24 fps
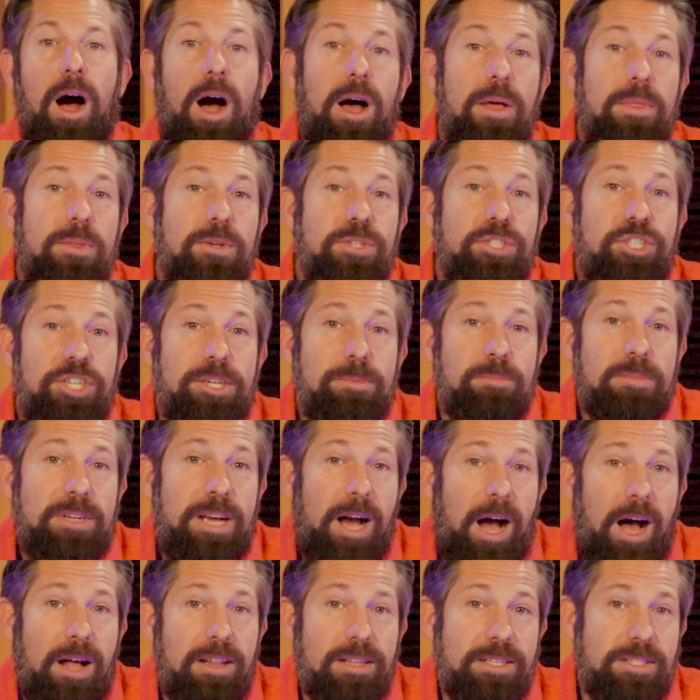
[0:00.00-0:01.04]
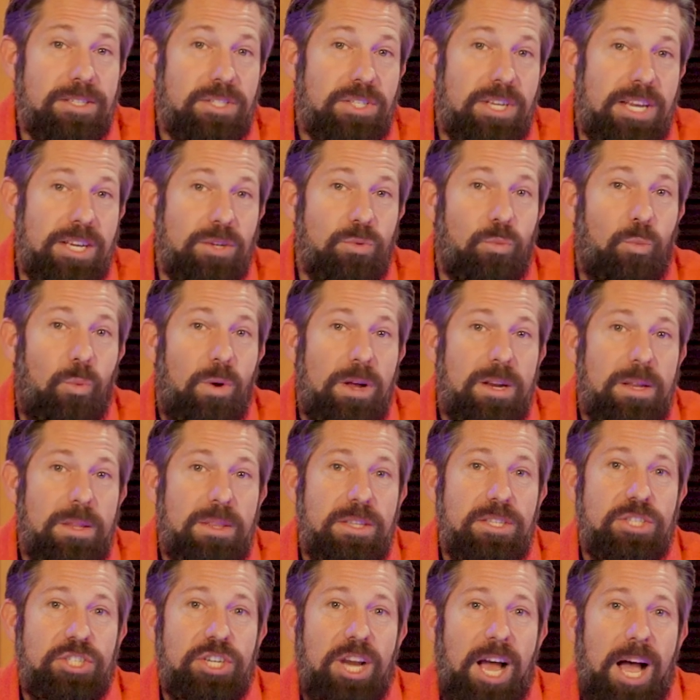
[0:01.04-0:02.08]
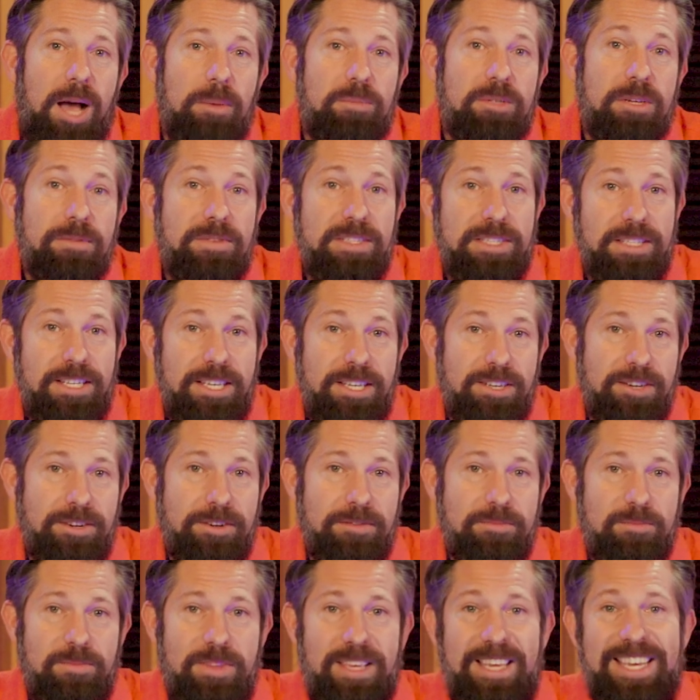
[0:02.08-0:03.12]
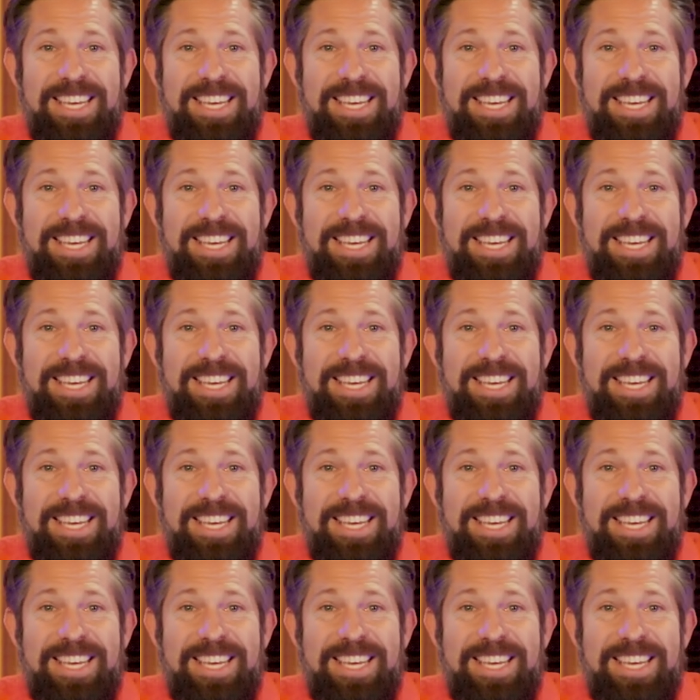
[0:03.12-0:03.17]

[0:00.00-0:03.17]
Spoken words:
Author Jim Collins said, one of the jobs of a leader